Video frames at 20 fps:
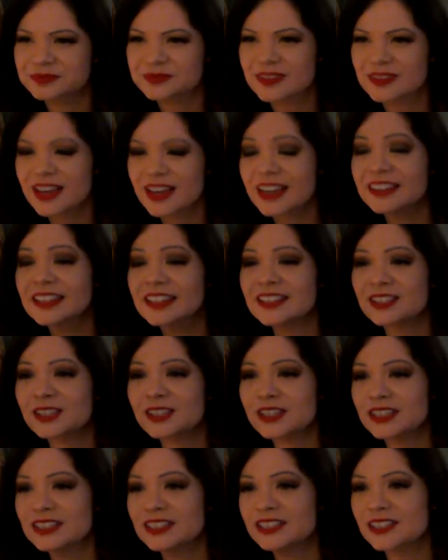And that's a
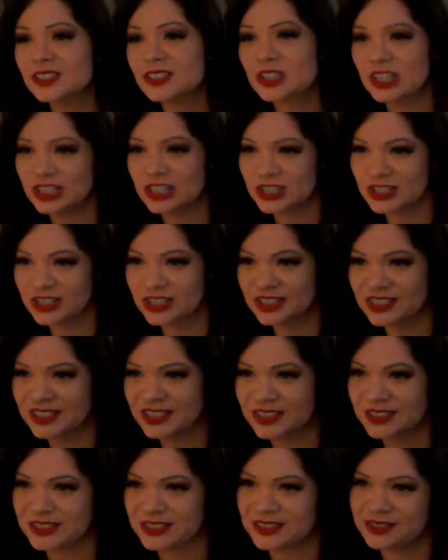good suggestion,
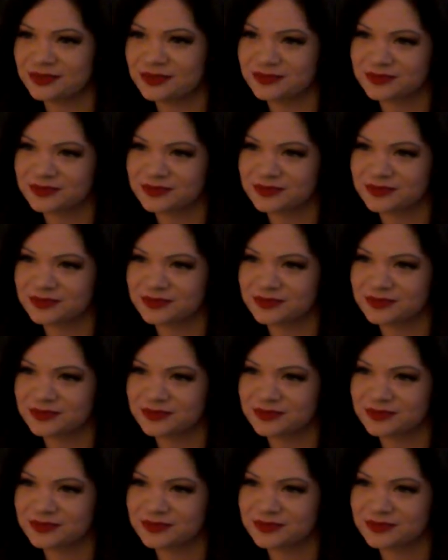dude.